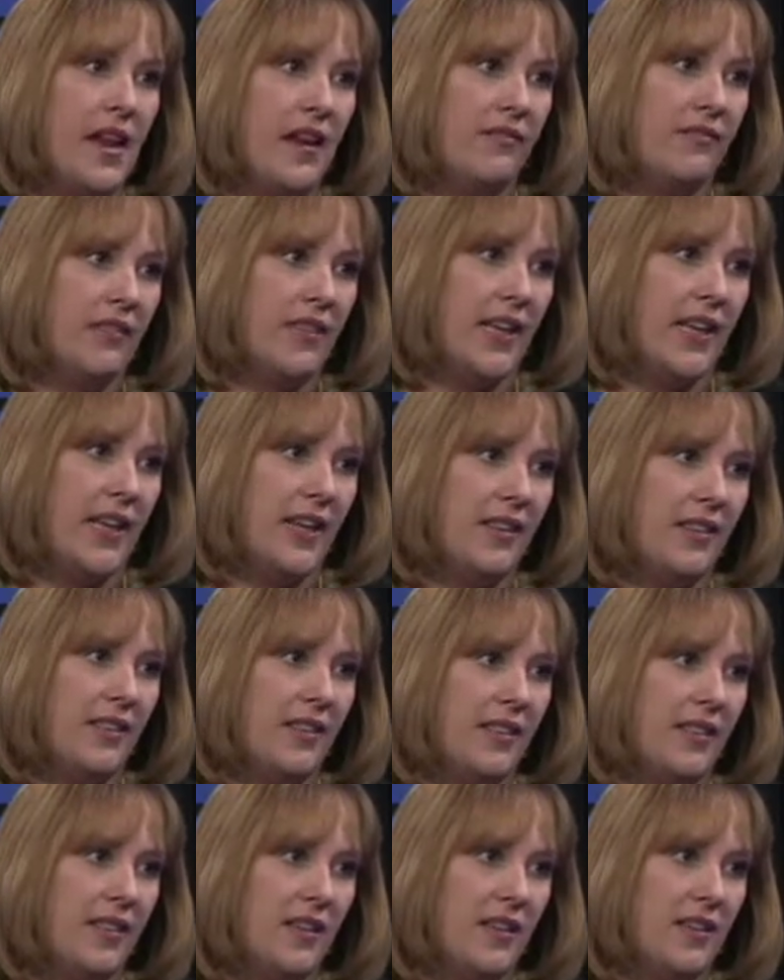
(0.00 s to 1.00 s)
have laid
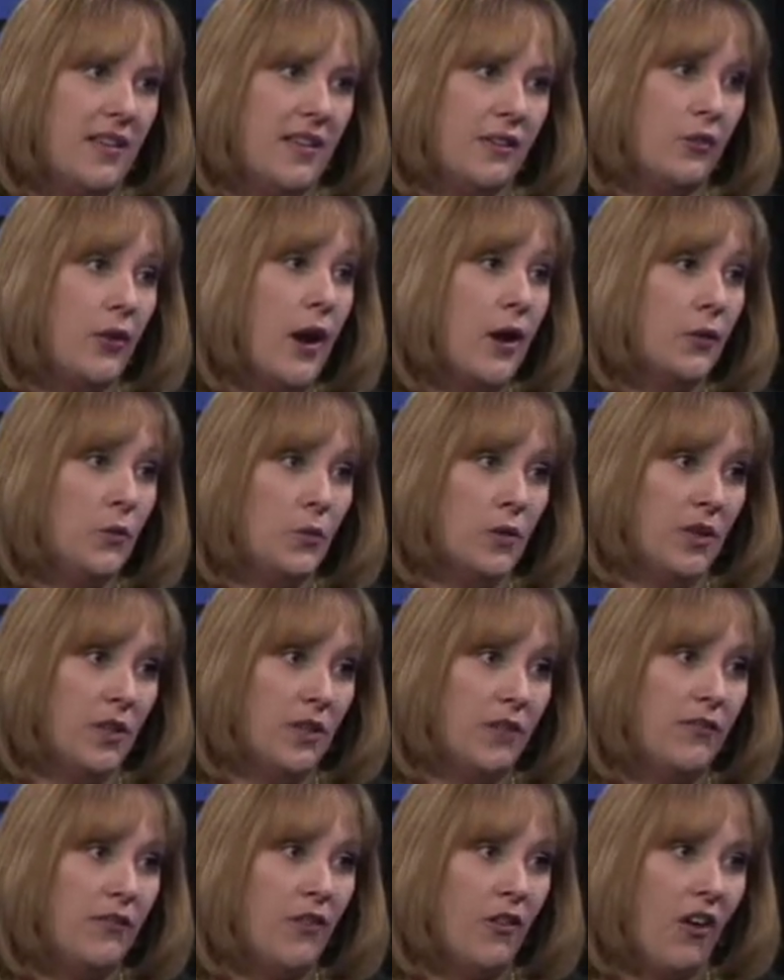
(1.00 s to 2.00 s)
the
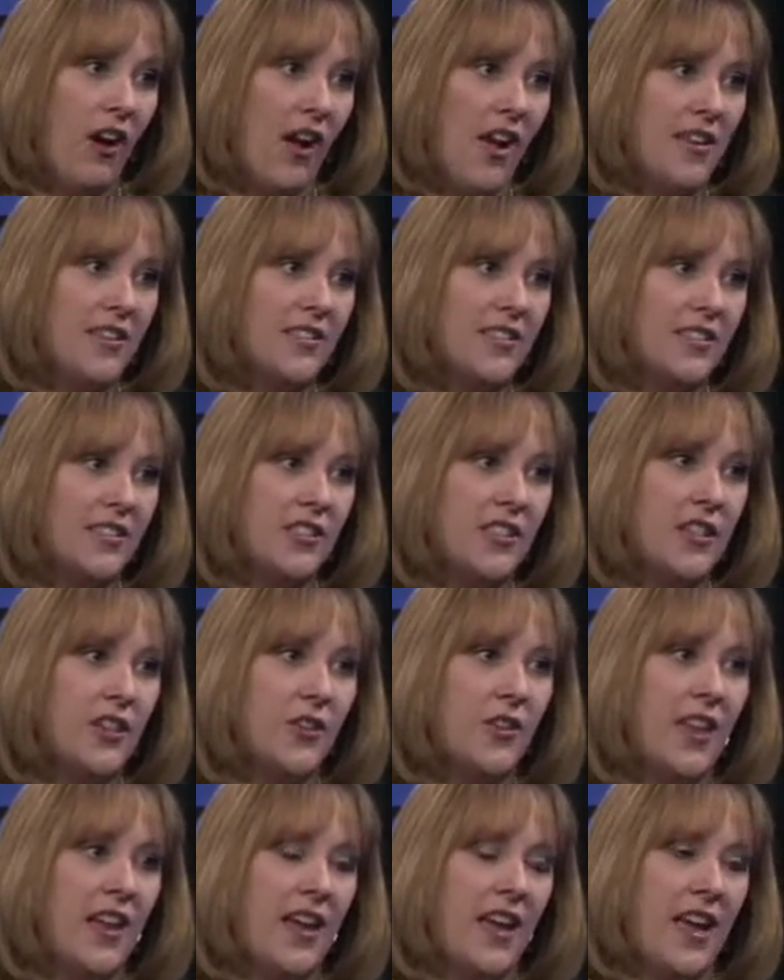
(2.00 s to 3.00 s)
groundwork for us. And so
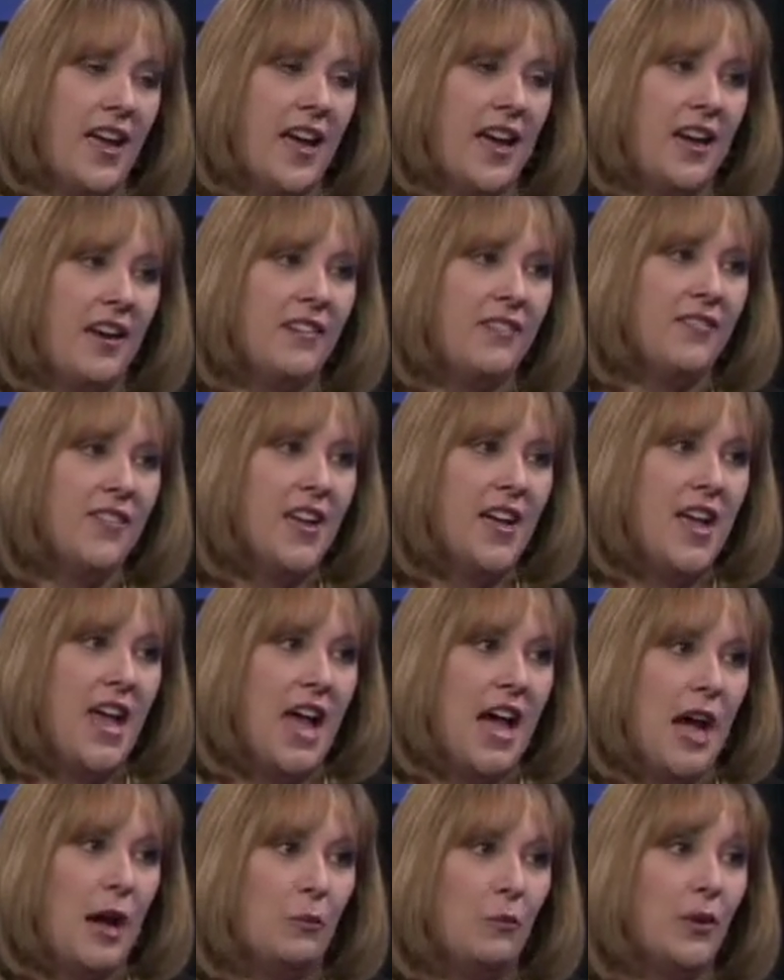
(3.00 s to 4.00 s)
they have
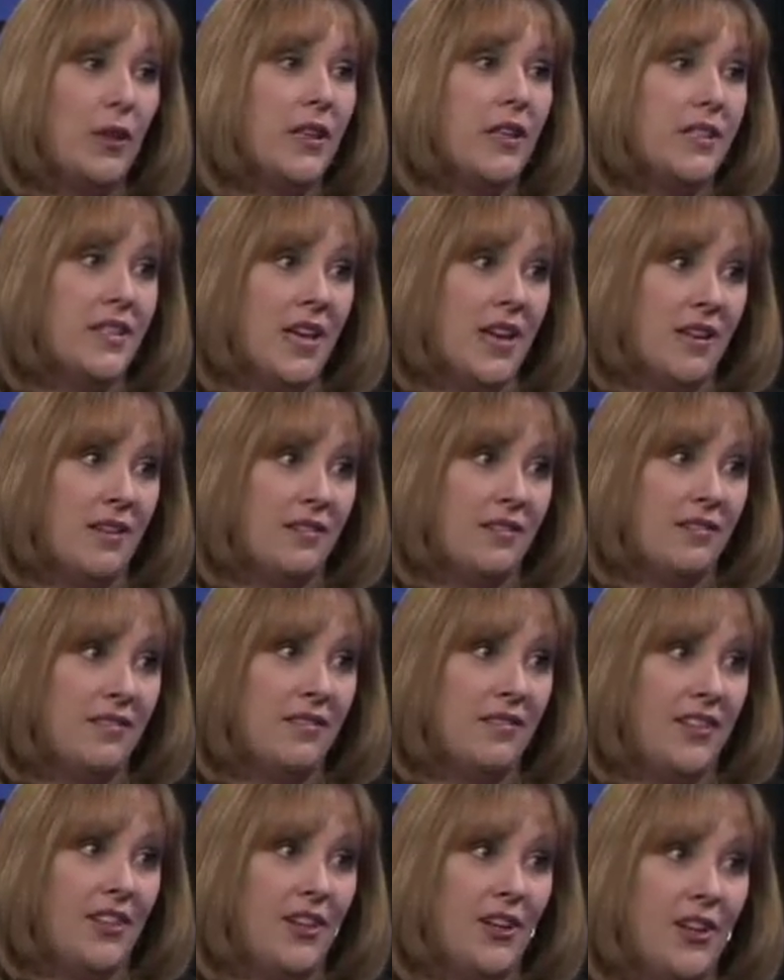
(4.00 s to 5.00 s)
um, really done,
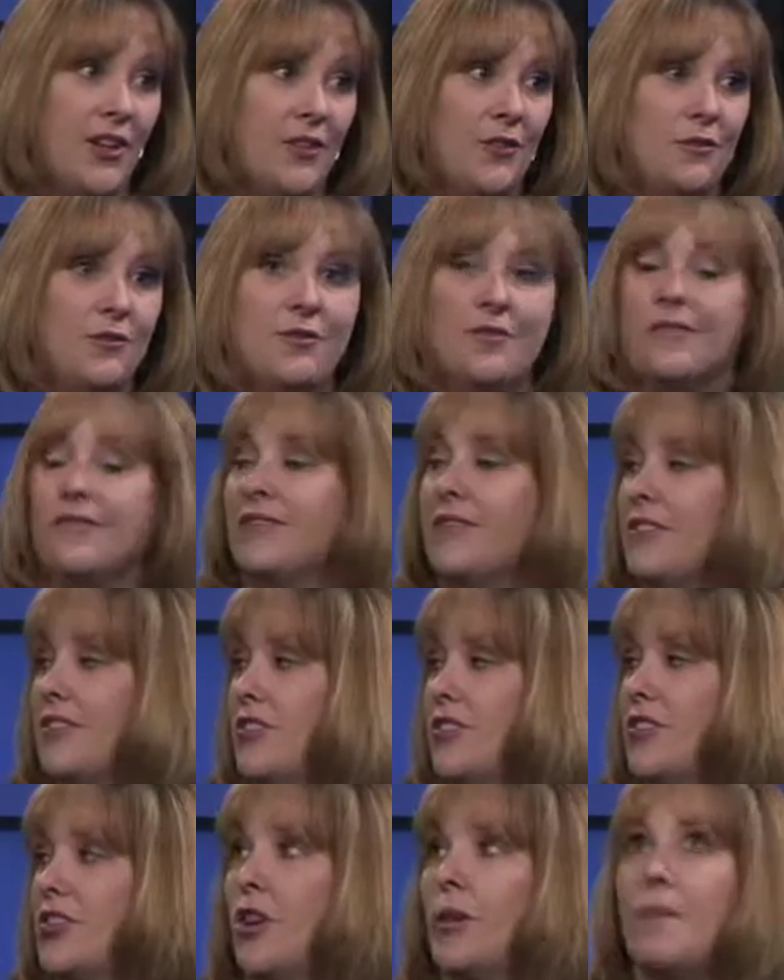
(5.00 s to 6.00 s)
you know,
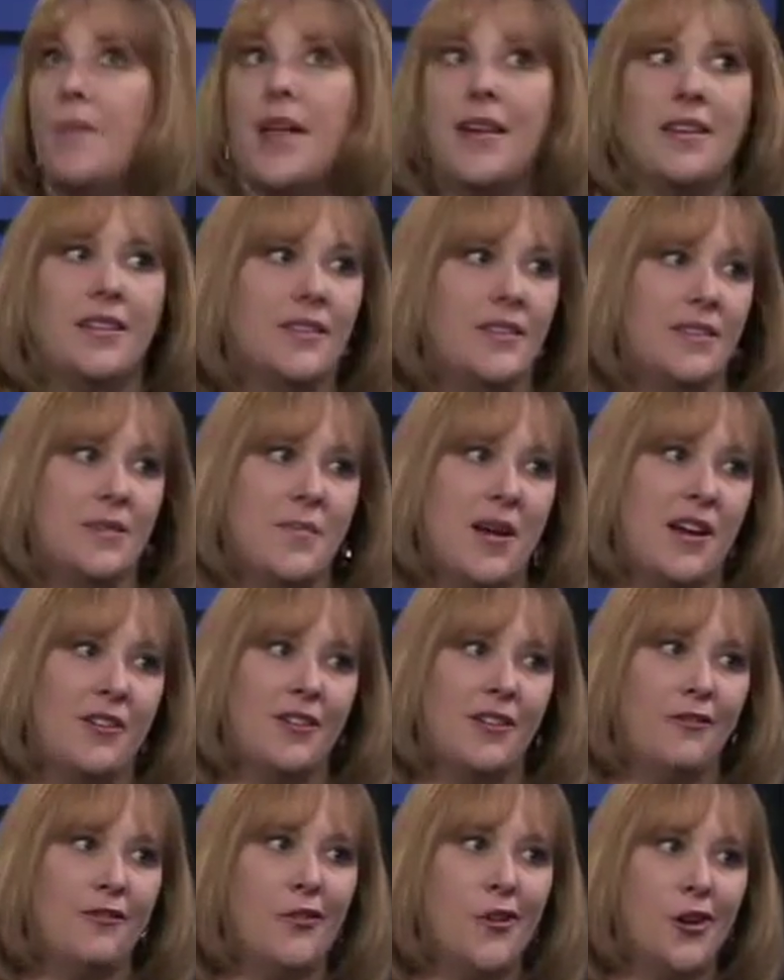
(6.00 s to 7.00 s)
tremendous
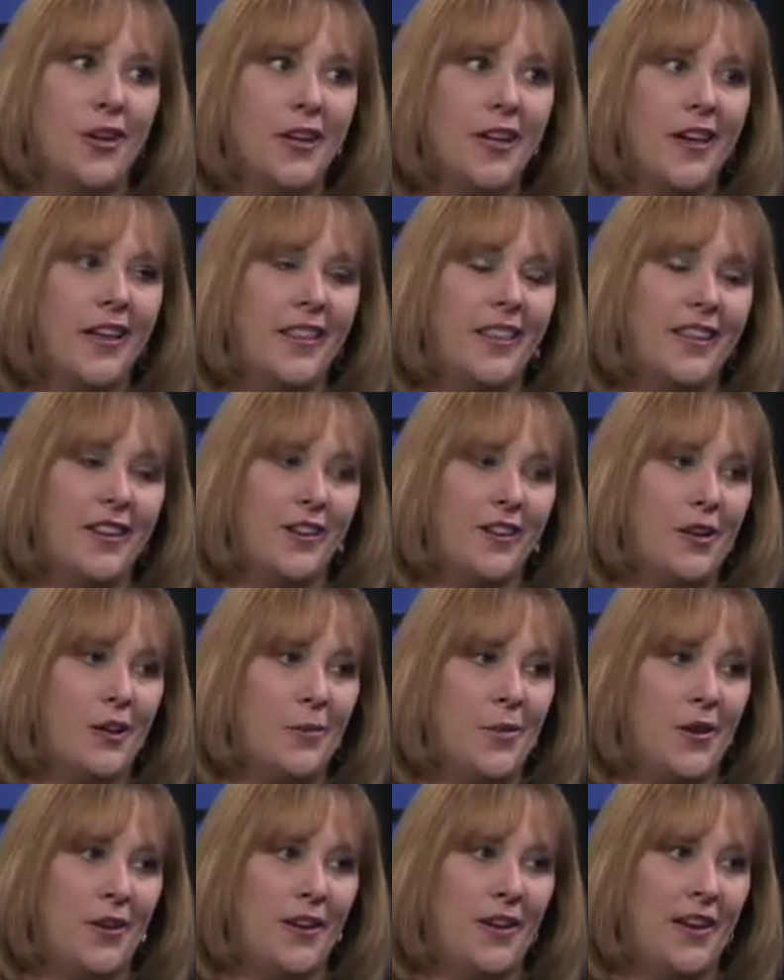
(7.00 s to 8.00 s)
amount of work in their
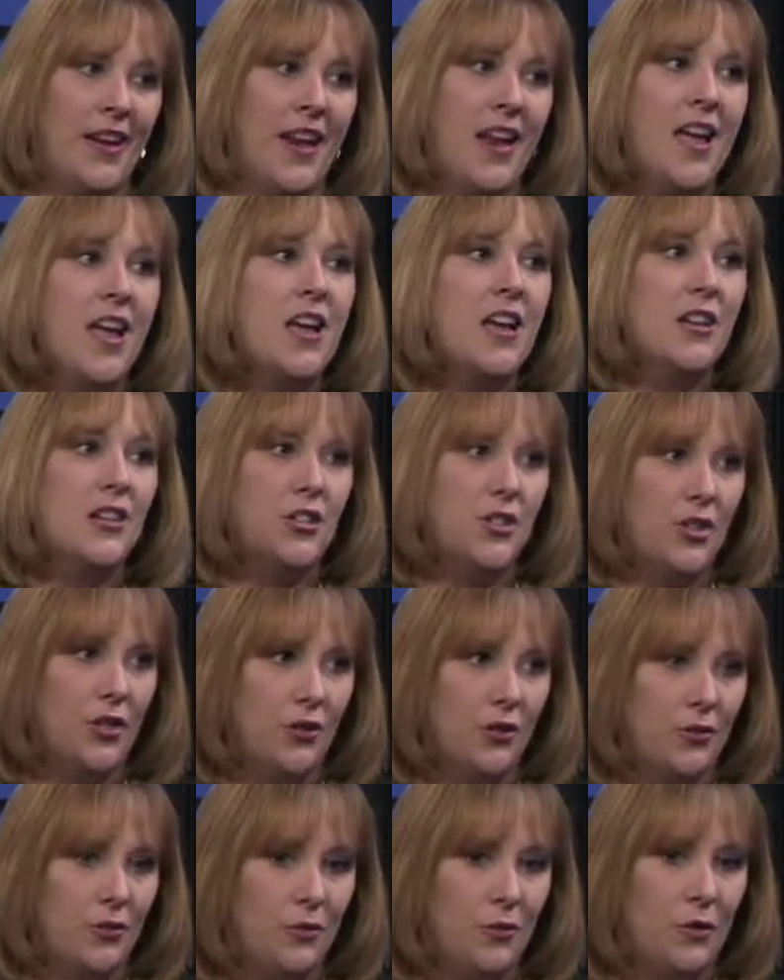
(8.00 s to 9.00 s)
community
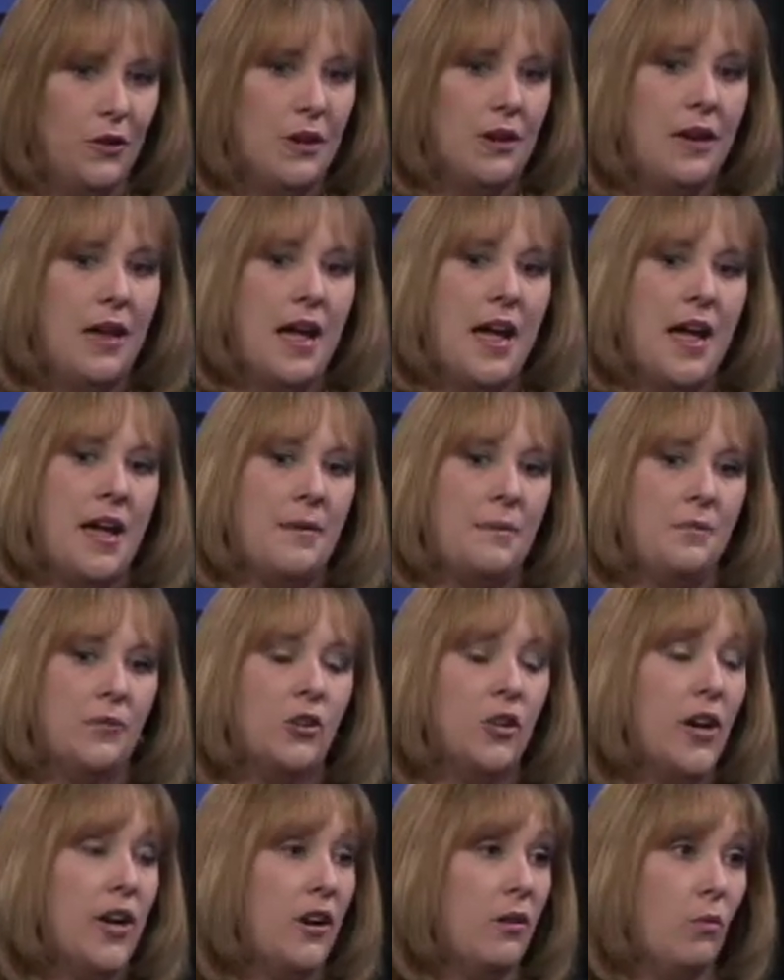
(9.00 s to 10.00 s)
to um,
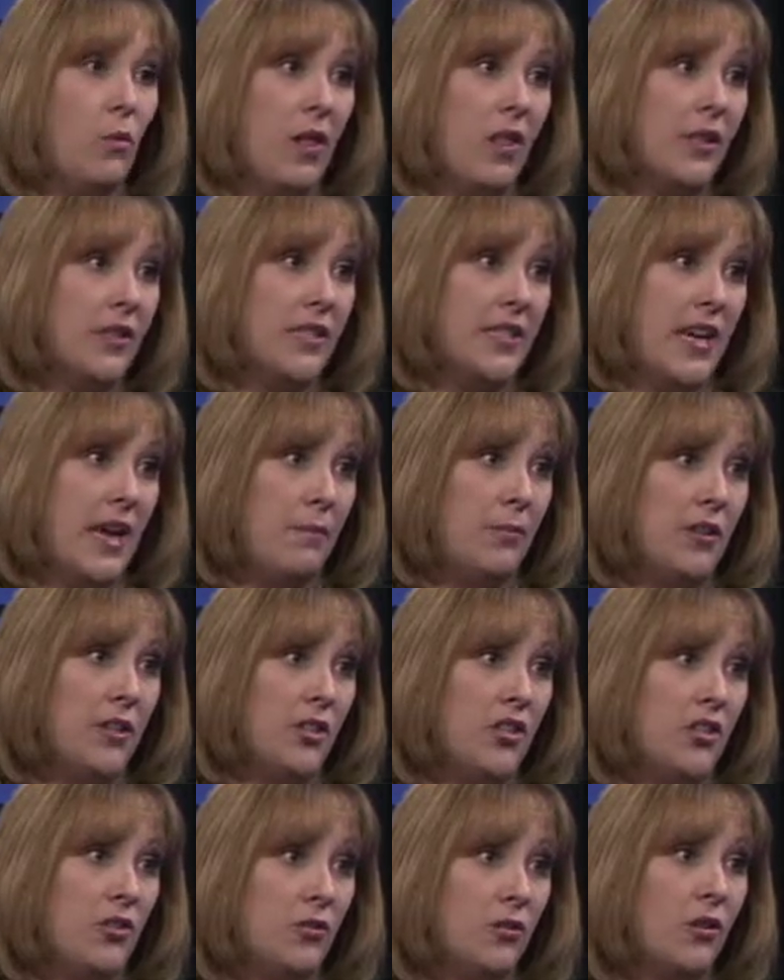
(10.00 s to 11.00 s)
create a
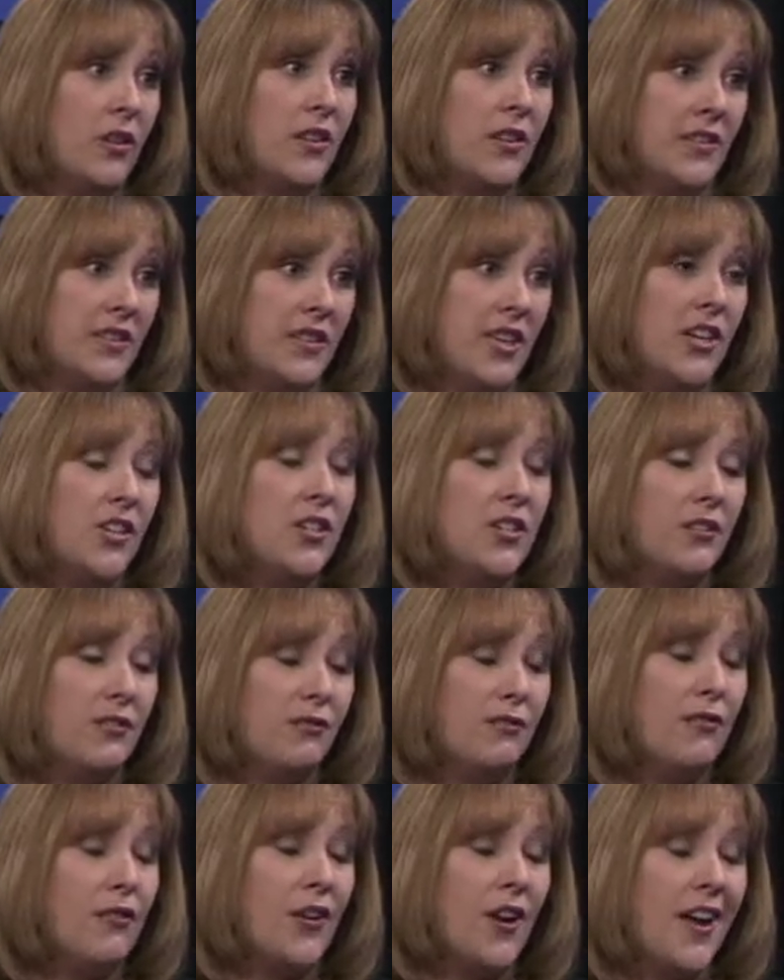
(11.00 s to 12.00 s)
well-established organization
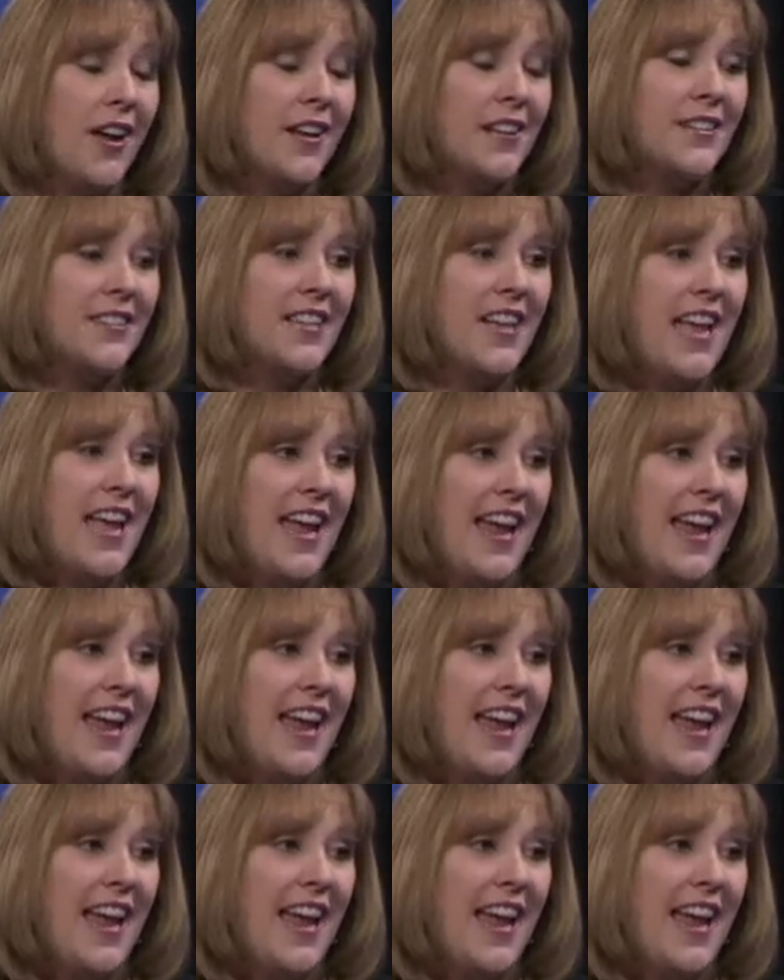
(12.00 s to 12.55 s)
for us.